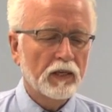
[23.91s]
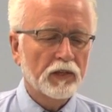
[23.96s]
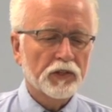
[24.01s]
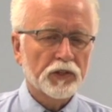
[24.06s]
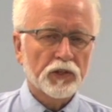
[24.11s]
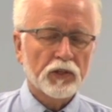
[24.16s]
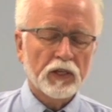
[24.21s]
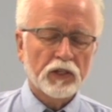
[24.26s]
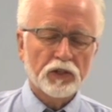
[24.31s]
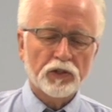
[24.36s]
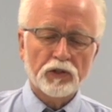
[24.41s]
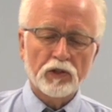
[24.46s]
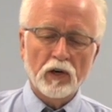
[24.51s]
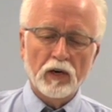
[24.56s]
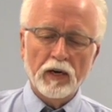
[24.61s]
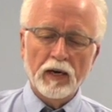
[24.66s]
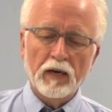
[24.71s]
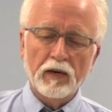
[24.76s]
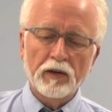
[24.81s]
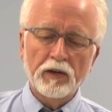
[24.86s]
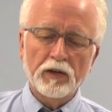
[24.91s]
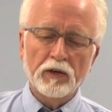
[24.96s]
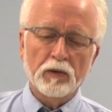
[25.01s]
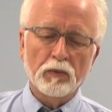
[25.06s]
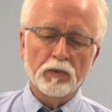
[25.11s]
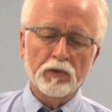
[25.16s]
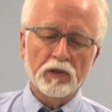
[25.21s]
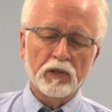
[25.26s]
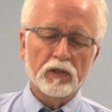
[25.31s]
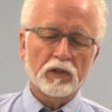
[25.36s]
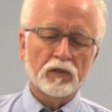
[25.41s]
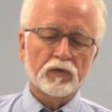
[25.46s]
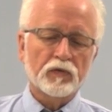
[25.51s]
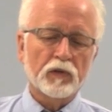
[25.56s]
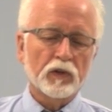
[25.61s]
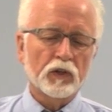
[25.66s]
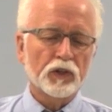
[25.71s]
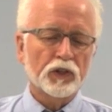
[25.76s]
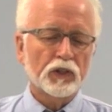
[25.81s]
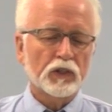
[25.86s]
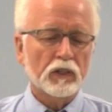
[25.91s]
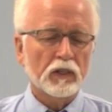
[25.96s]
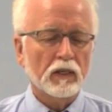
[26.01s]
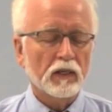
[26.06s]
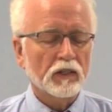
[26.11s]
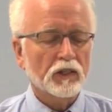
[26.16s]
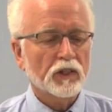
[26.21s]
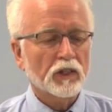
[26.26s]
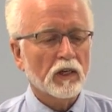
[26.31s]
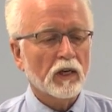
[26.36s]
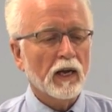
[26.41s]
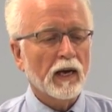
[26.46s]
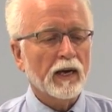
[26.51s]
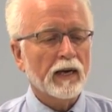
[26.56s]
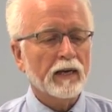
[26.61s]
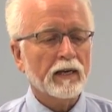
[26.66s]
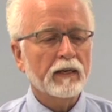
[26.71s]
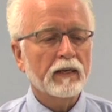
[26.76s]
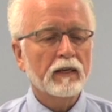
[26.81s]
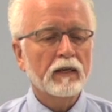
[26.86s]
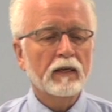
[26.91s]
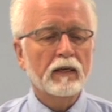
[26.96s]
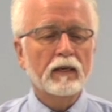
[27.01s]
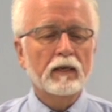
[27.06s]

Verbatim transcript: So let's start out here with this first uh, slide